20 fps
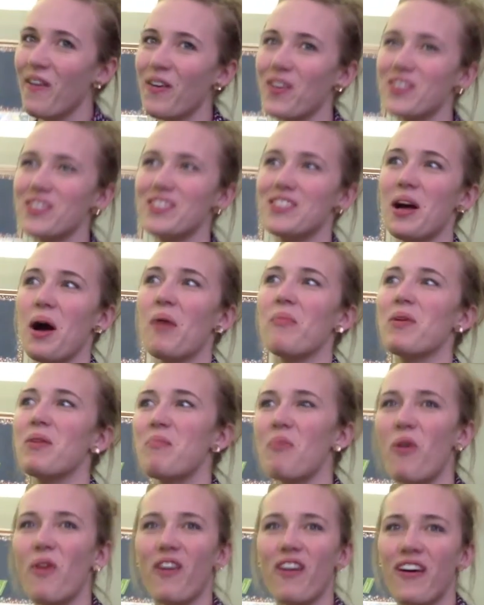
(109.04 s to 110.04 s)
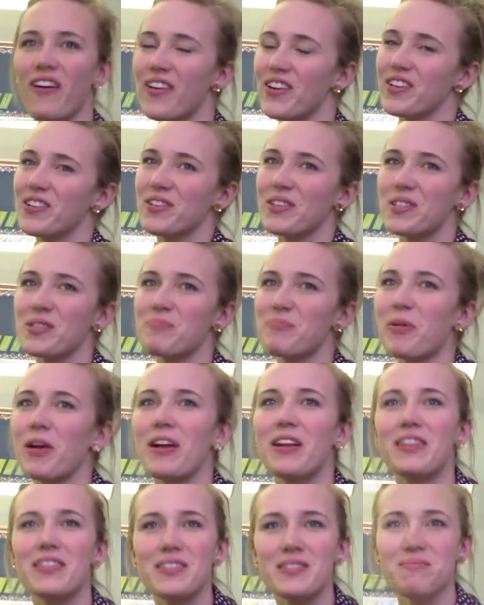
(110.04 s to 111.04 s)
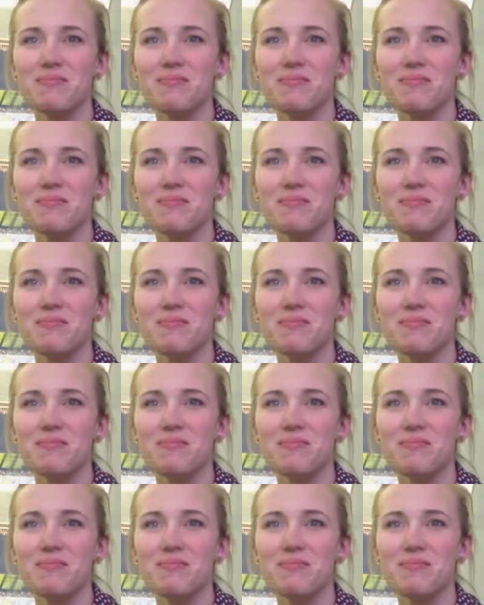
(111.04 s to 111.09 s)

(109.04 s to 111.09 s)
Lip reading: Or to tell me more, or to explain it to